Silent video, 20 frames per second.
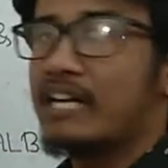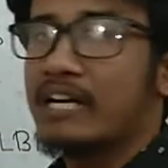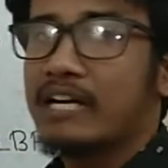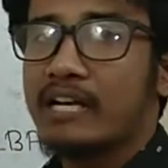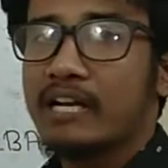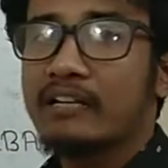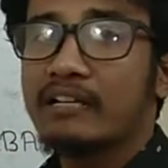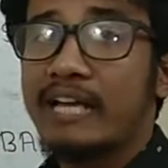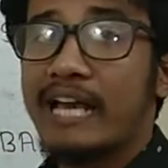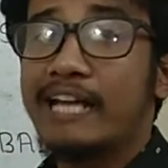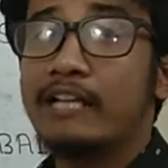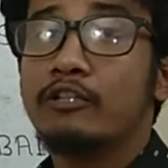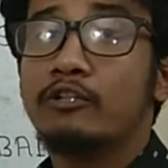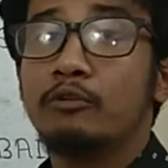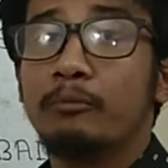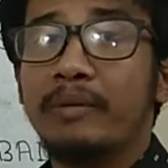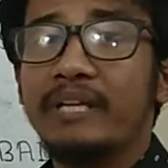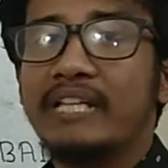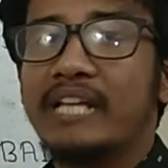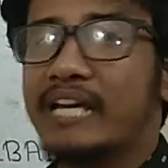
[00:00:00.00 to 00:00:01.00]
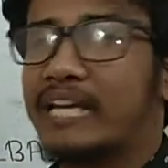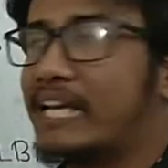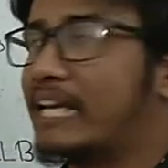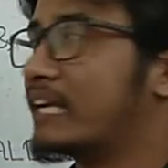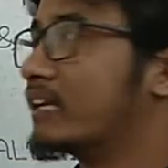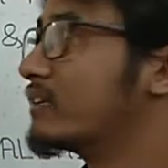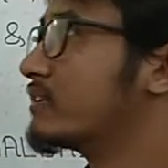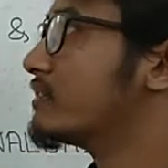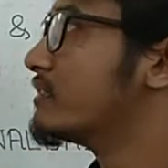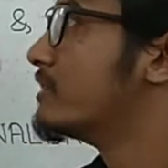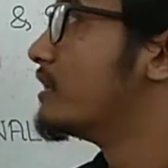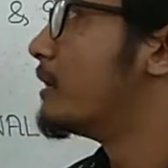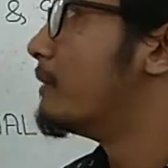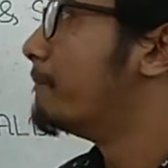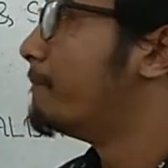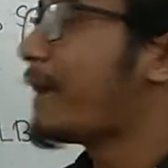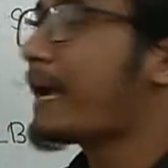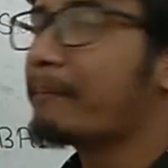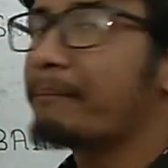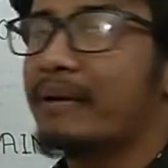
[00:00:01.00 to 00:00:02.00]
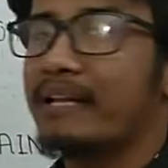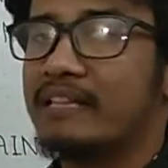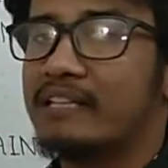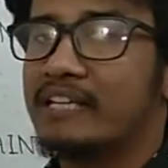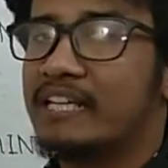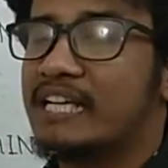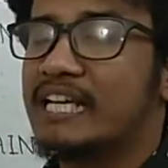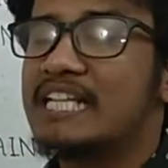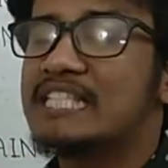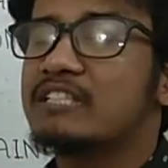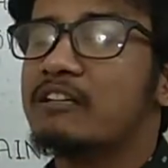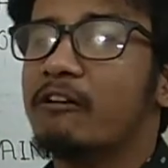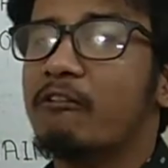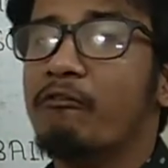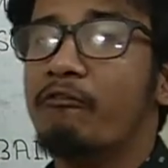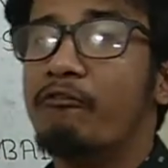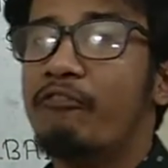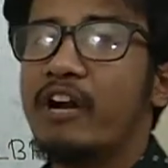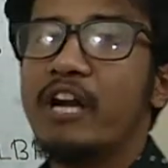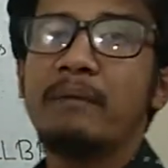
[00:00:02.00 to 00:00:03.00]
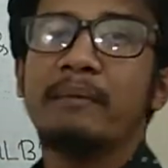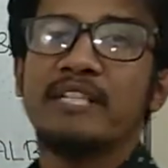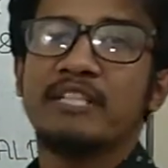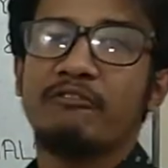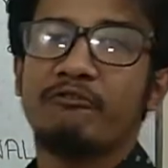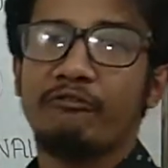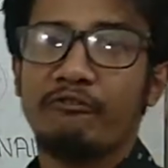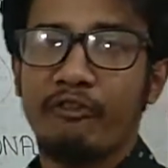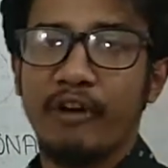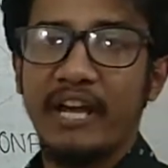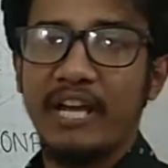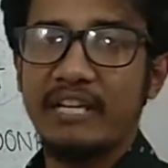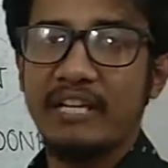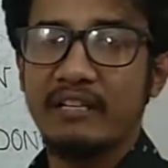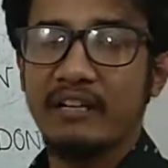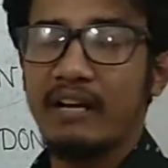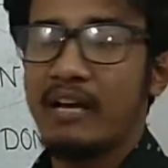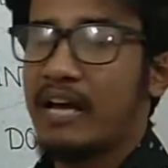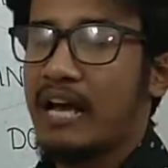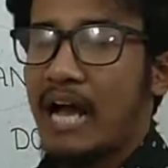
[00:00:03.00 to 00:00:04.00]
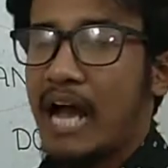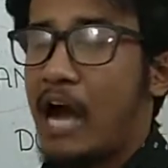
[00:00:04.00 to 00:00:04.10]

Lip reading: Duncan and to be the king. Macbeth is very much afraid.